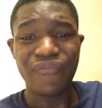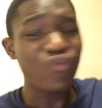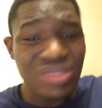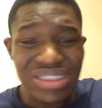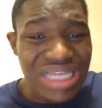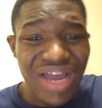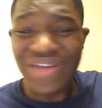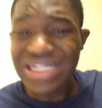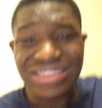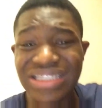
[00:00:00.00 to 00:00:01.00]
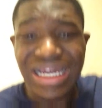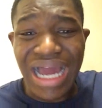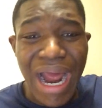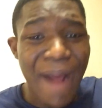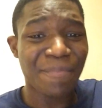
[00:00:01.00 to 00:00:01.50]
First half, anything
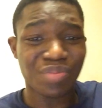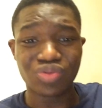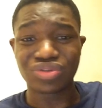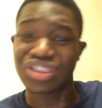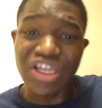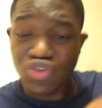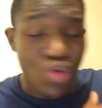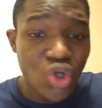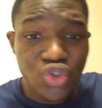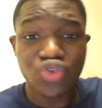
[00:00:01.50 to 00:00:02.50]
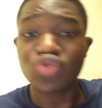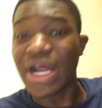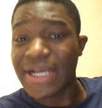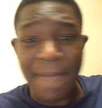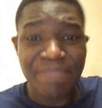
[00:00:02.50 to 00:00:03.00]
can happen. They scored two
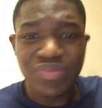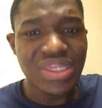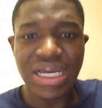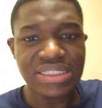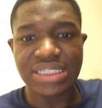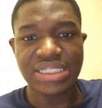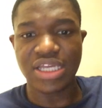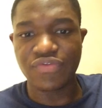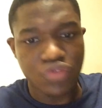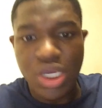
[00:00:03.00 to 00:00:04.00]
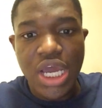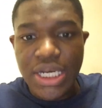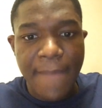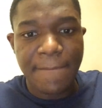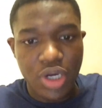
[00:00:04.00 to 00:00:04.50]
and they, that's it. They
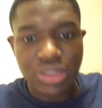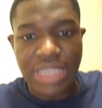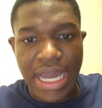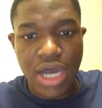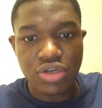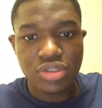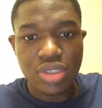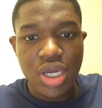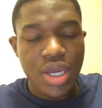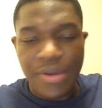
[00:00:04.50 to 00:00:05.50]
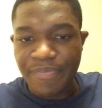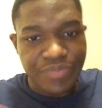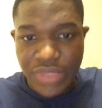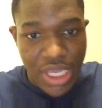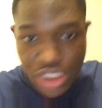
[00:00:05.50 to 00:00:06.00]
blocked the house.
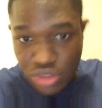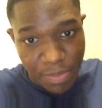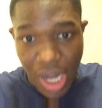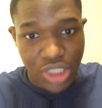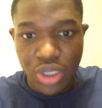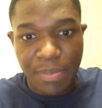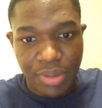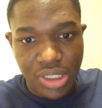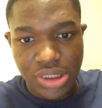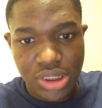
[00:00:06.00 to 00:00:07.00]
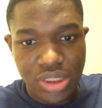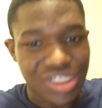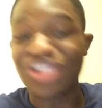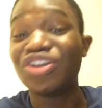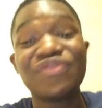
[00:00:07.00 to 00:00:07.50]
They parked the bus.
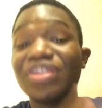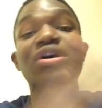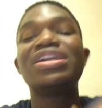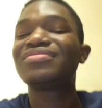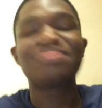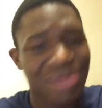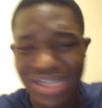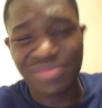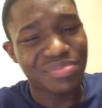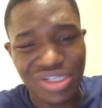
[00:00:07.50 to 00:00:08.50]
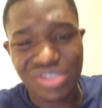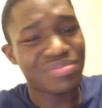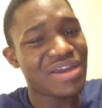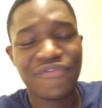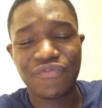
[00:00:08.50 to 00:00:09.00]
Even they wanted to park the bus,
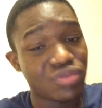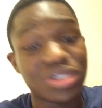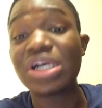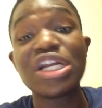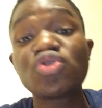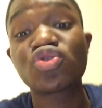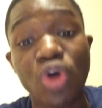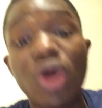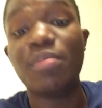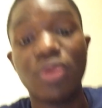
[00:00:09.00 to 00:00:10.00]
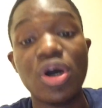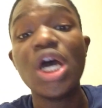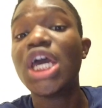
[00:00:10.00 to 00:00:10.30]
my fool. They wanted to score more.